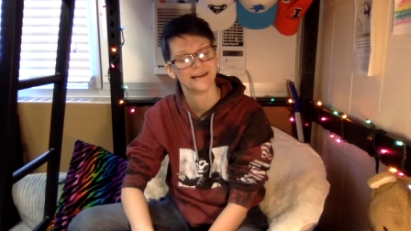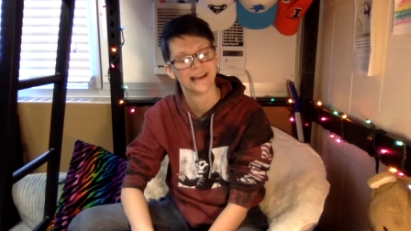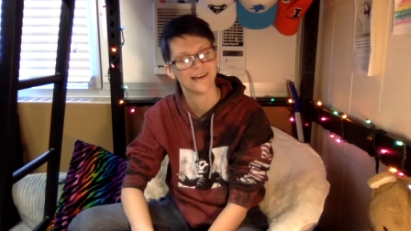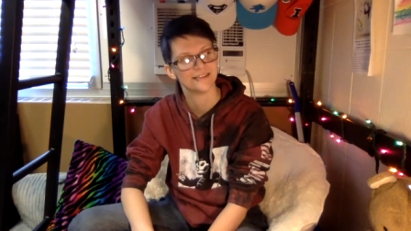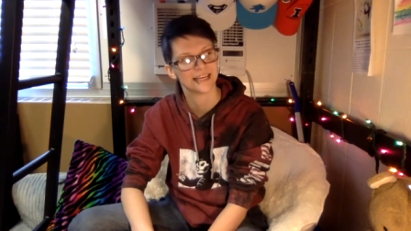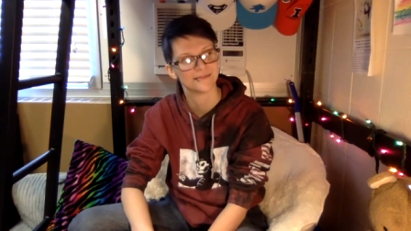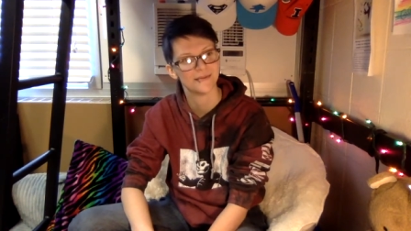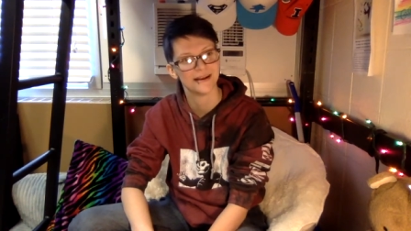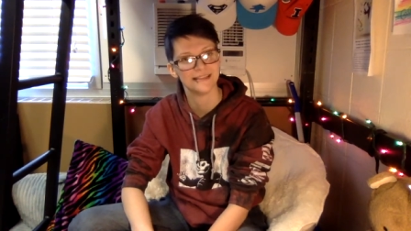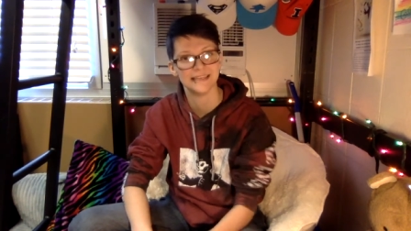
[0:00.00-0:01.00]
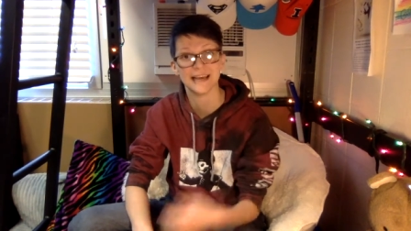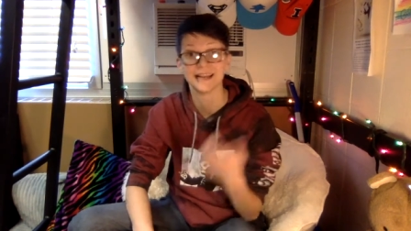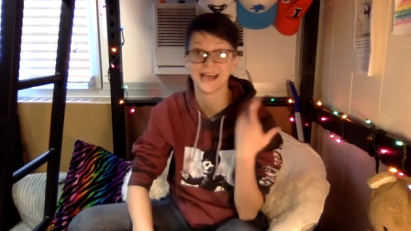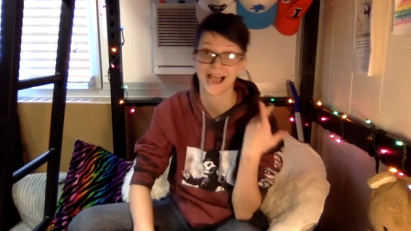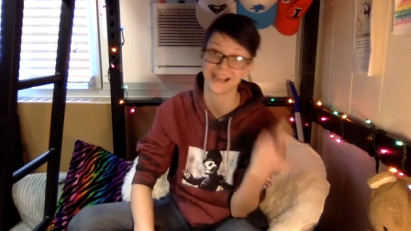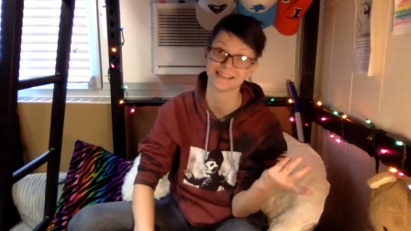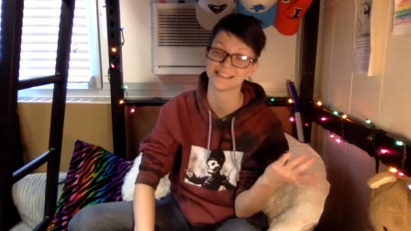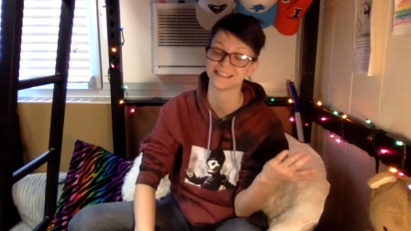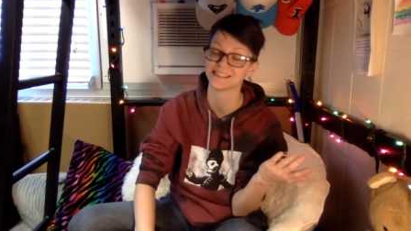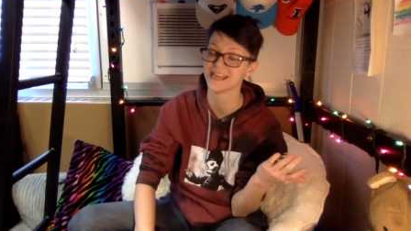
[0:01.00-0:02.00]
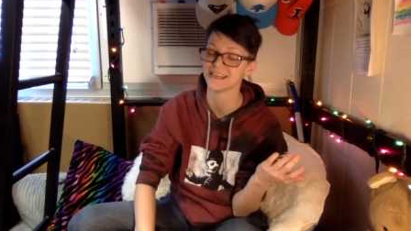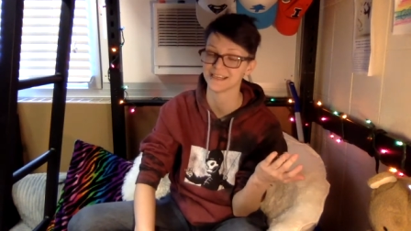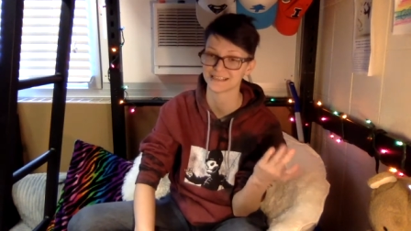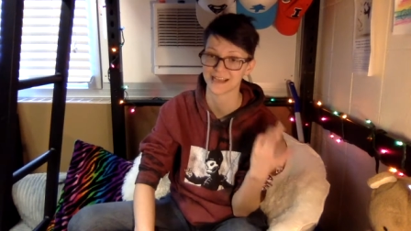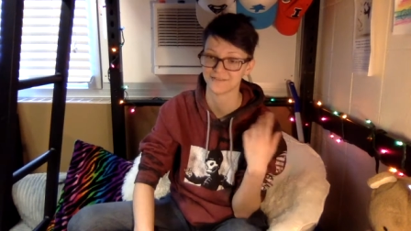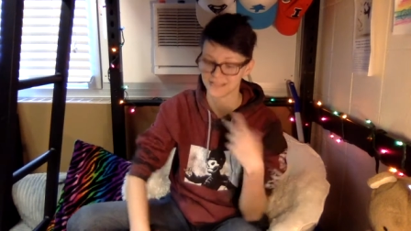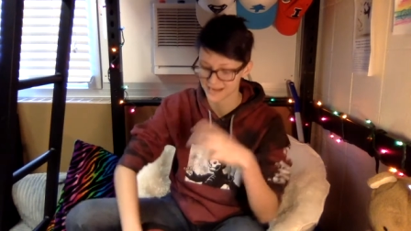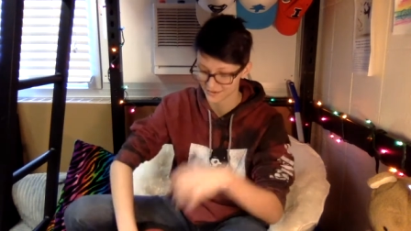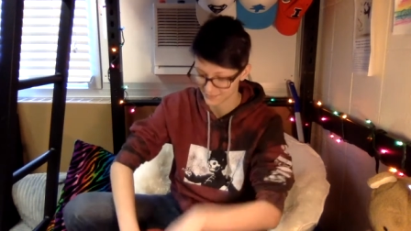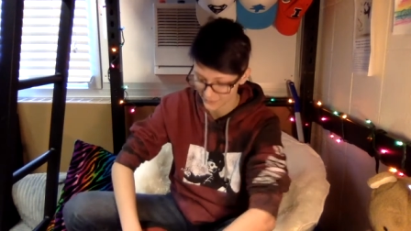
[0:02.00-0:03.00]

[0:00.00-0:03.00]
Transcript: haven't taken my meds yet, I can still take it because I have to take them